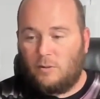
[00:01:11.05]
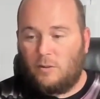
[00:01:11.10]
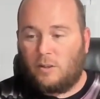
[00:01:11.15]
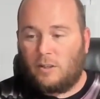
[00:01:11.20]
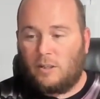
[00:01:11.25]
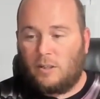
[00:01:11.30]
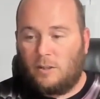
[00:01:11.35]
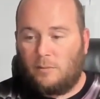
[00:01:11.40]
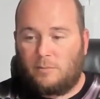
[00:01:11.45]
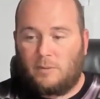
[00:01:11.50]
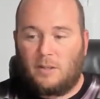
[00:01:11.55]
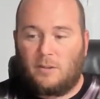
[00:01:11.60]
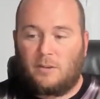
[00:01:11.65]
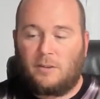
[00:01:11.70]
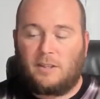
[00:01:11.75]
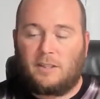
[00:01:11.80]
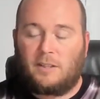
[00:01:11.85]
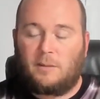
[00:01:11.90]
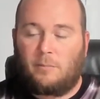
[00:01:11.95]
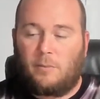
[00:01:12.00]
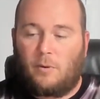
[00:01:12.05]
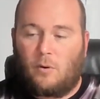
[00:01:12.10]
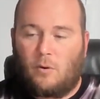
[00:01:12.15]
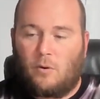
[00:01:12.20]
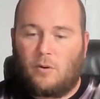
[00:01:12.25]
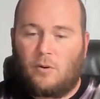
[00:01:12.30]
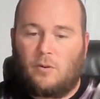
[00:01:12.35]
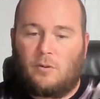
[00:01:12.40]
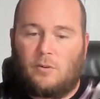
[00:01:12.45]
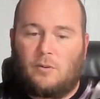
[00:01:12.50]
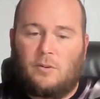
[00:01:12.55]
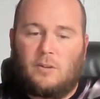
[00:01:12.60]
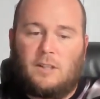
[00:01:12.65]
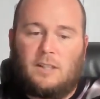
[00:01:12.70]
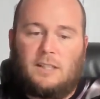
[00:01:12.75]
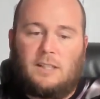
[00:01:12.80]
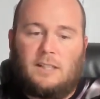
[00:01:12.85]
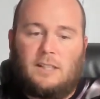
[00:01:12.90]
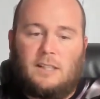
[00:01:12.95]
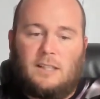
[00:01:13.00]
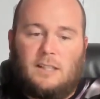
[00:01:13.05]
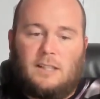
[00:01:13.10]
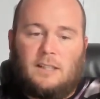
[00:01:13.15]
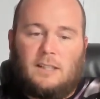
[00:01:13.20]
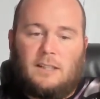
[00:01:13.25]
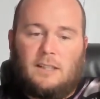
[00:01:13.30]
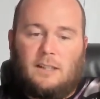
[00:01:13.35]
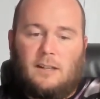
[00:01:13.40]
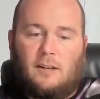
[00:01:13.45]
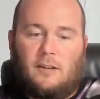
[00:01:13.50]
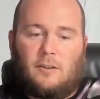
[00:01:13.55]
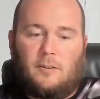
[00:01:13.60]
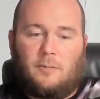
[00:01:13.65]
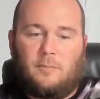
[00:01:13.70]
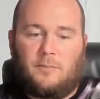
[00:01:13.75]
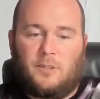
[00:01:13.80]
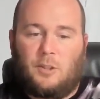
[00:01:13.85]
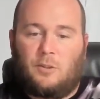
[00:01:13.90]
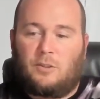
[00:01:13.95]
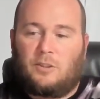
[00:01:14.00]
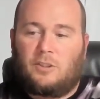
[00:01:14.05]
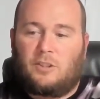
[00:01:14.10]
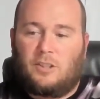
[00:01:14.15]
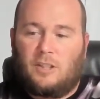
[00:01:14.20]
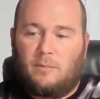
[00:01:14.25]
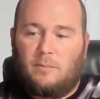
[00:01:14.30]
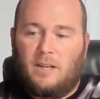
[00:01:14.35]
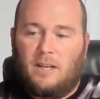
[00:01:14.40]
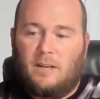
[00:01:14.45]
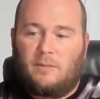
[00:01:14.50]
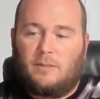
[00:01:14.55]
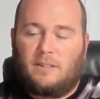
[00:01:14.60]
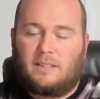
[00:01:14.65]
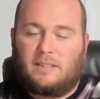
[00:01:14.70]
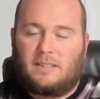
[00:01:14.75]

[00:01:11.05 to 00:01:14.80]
you can upload it in the portal. You should be able to